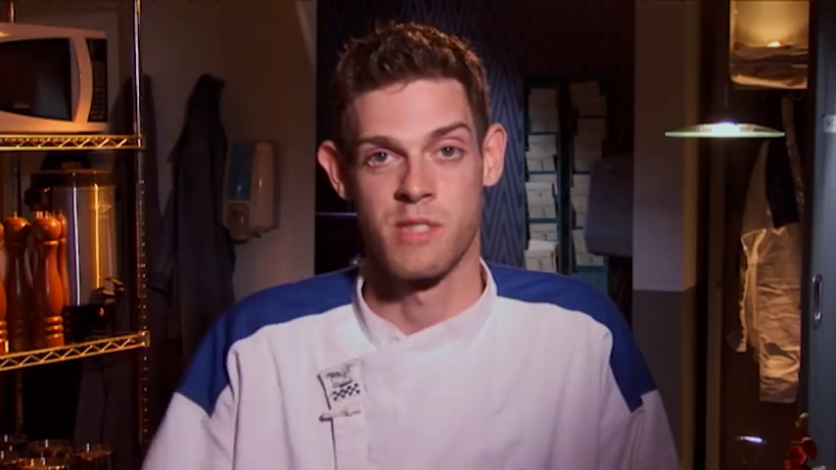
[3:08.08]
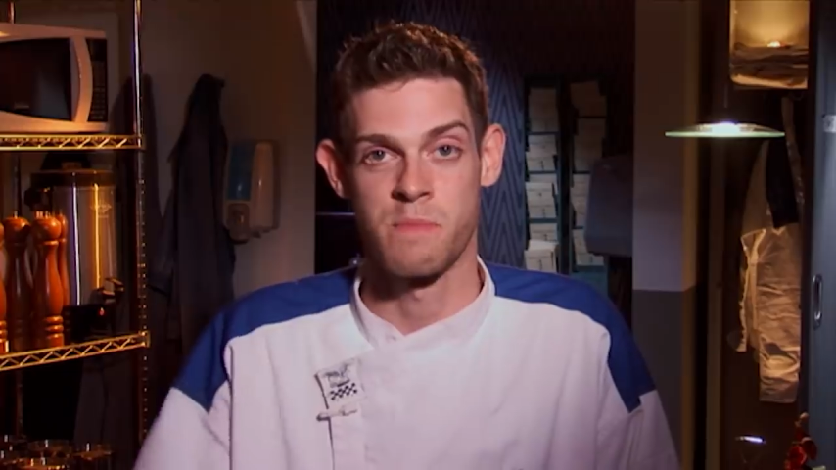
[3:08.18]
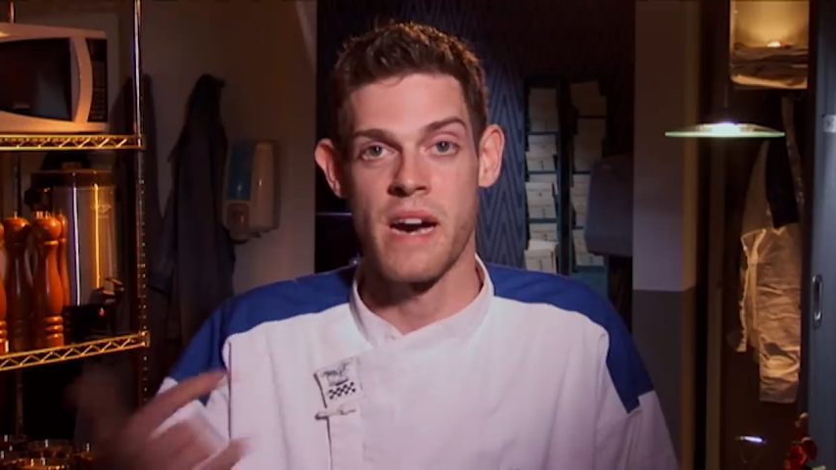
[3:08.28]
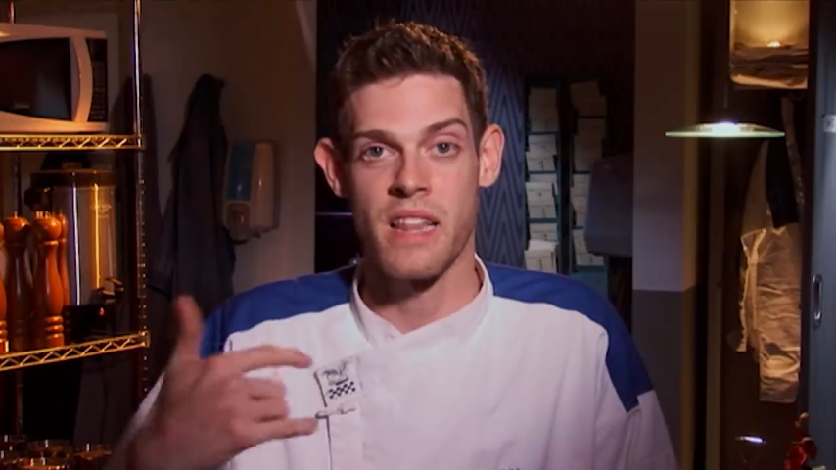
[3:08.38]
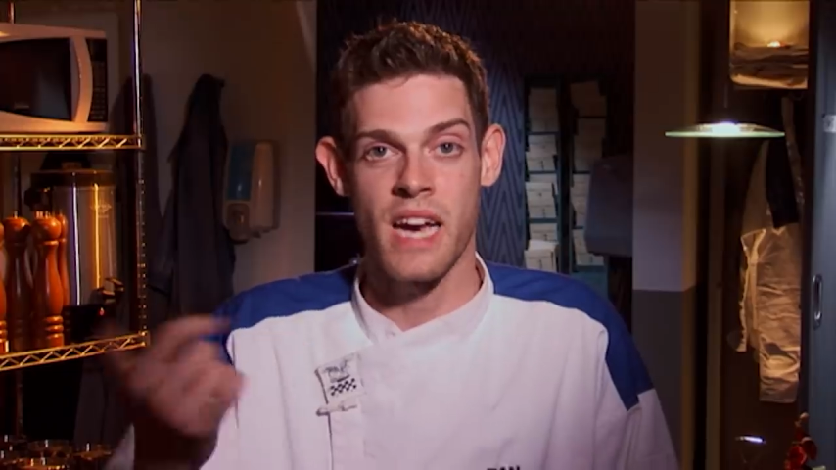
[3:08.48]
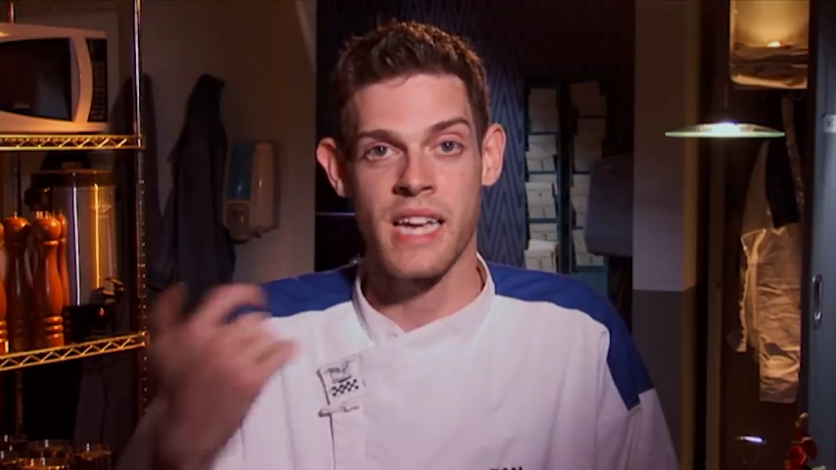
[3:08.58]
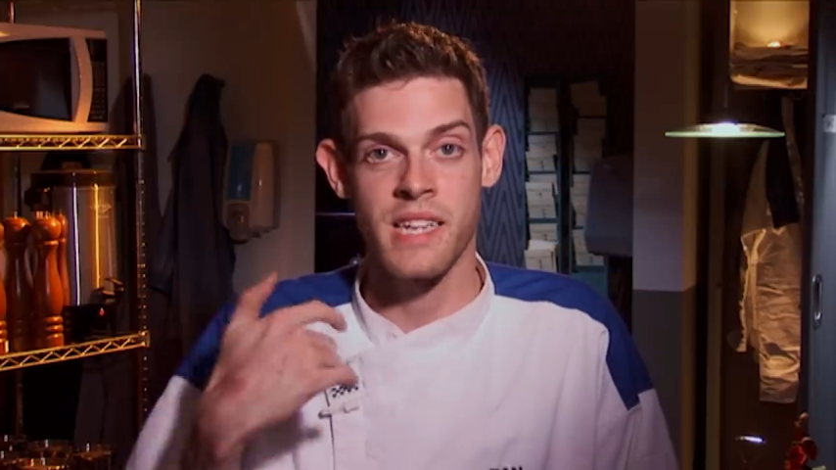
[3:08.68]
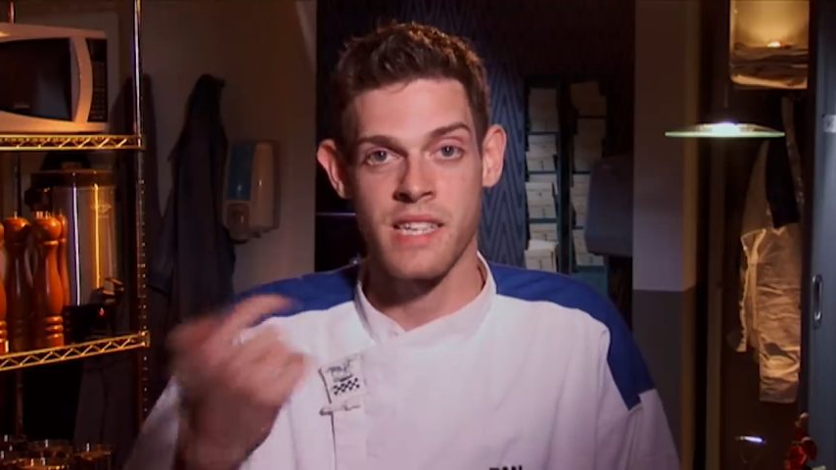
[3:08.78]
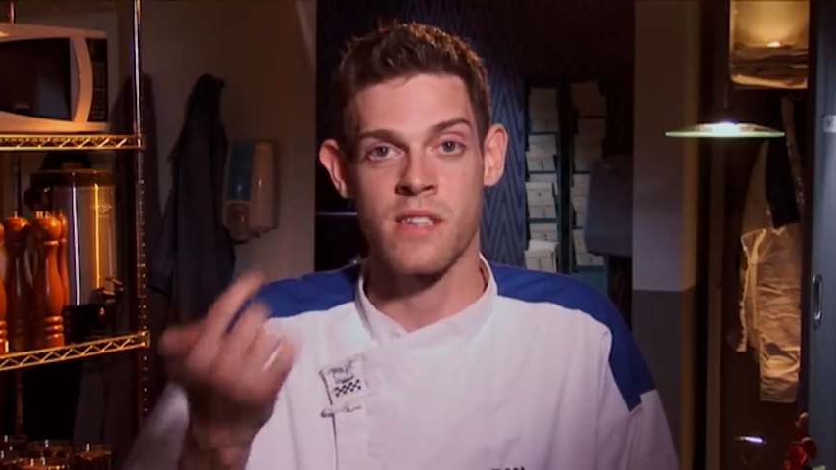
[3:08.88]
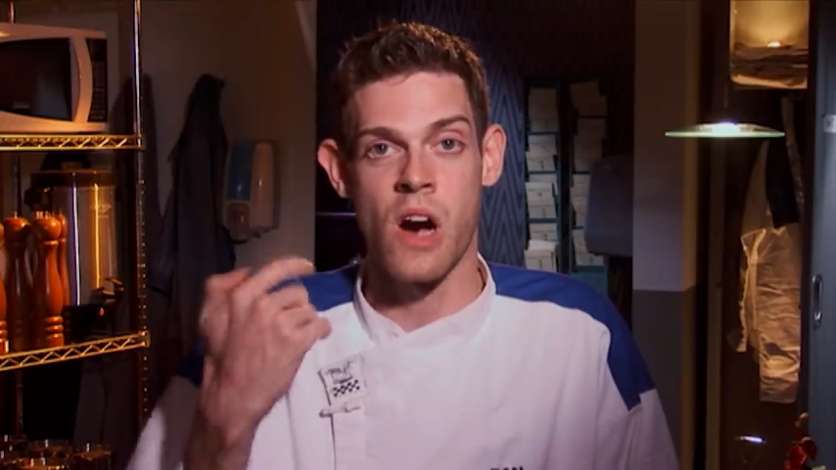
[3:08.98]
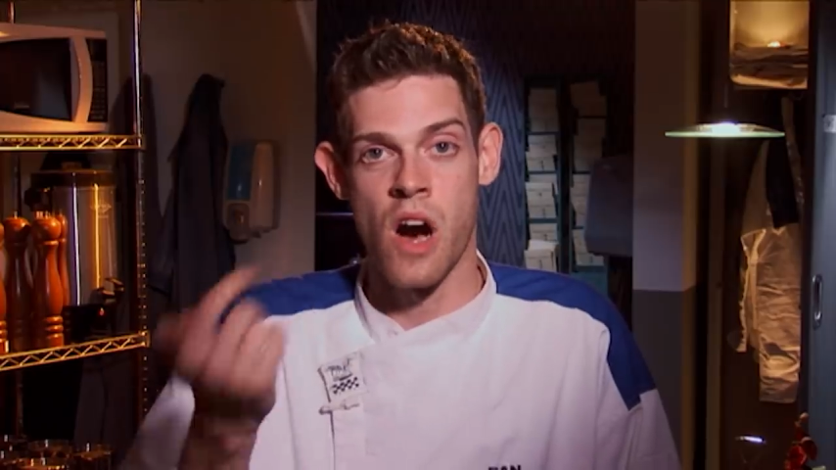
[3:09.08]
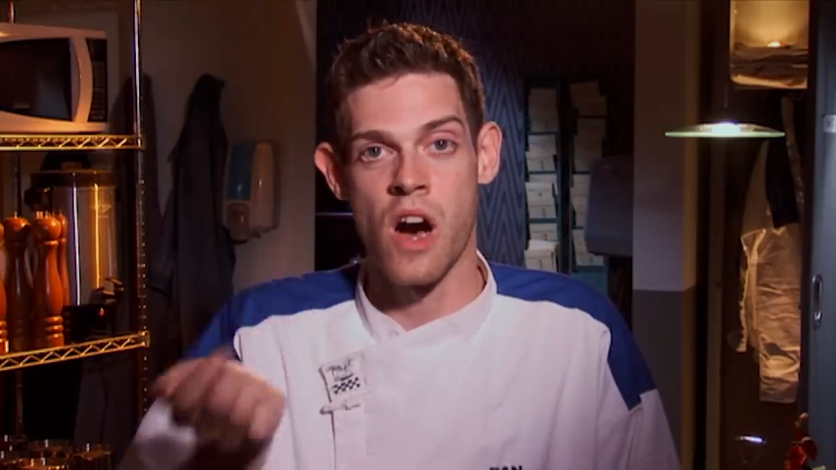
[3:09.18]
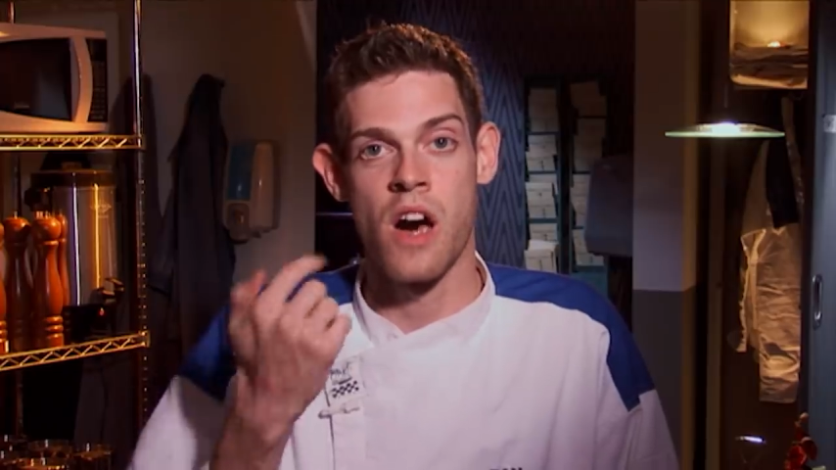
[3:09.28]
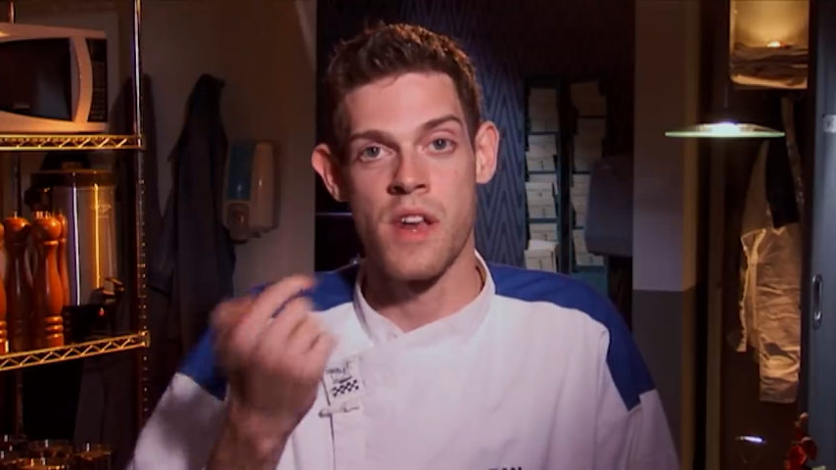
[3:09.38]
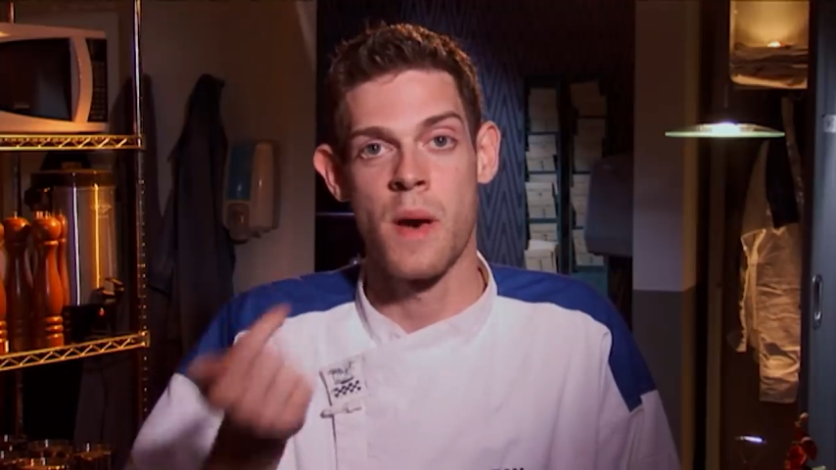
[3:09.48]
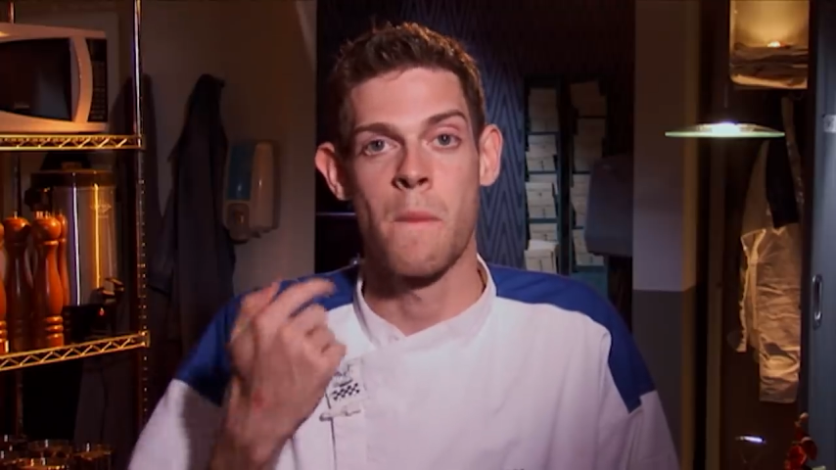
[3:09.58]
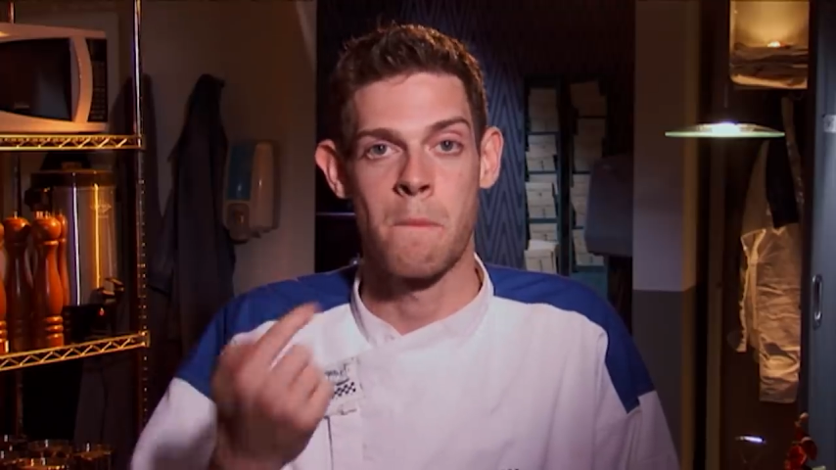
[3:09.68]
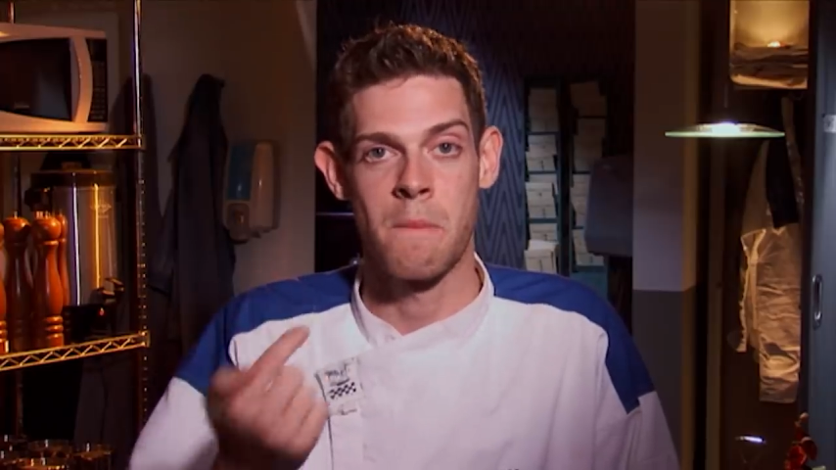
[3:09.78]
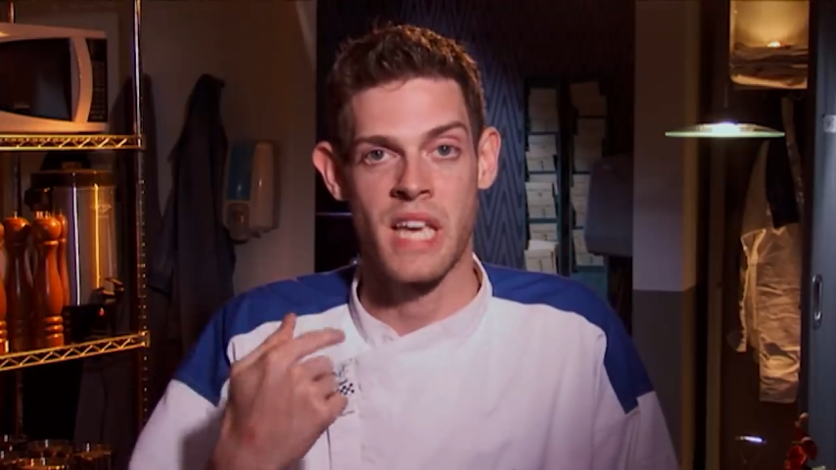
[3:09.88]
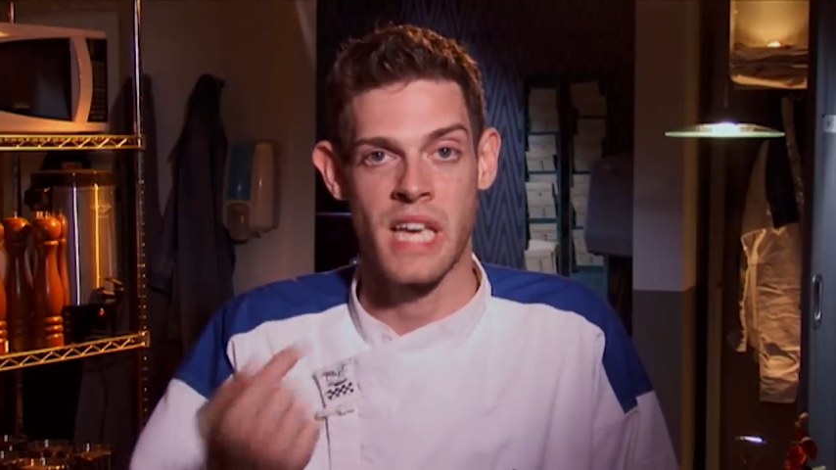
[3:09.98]
Spotlight is on
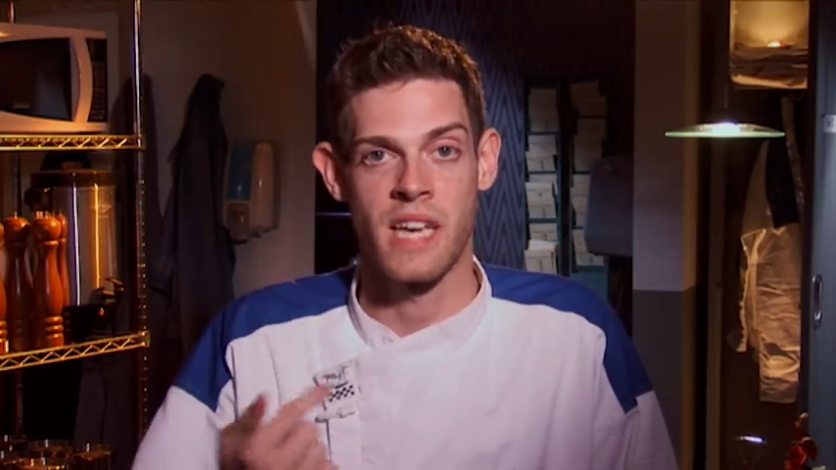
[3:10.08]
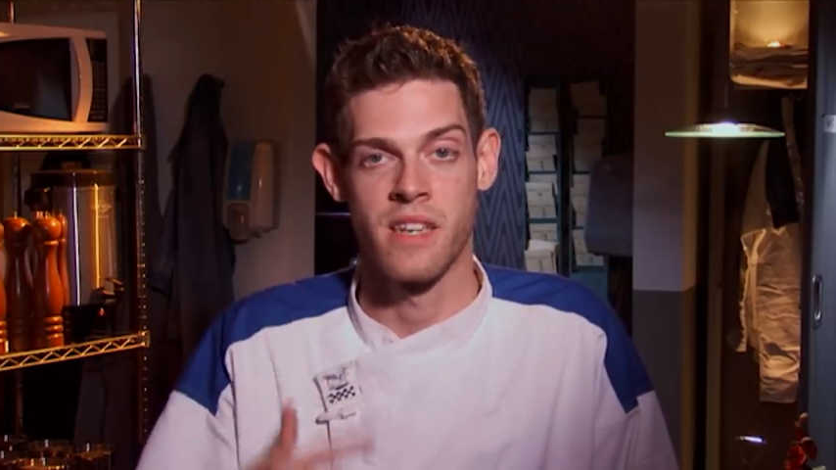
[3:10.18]
me.